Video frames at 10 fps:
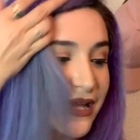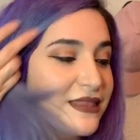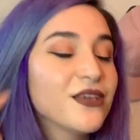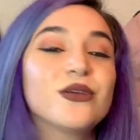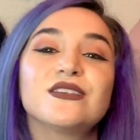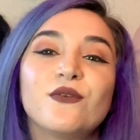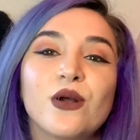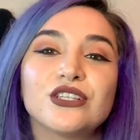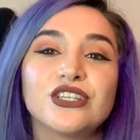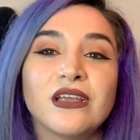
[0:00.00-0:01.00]
Thank you guys for
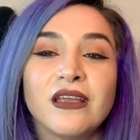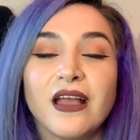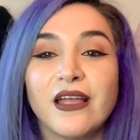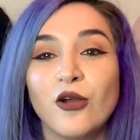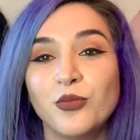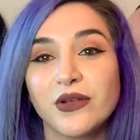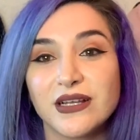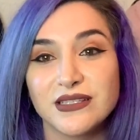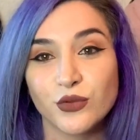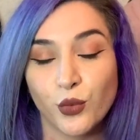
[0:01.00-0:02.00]
watching. I hope your
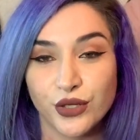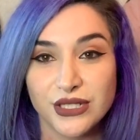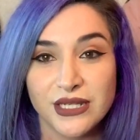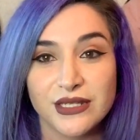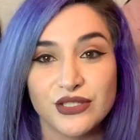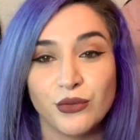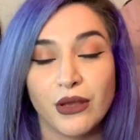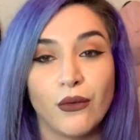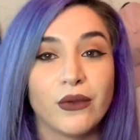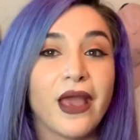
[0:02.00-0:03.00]
guys' quarantine is doing
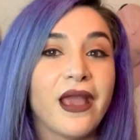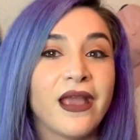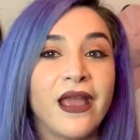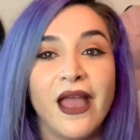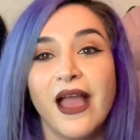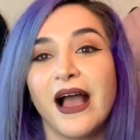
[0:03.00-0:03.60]
okay.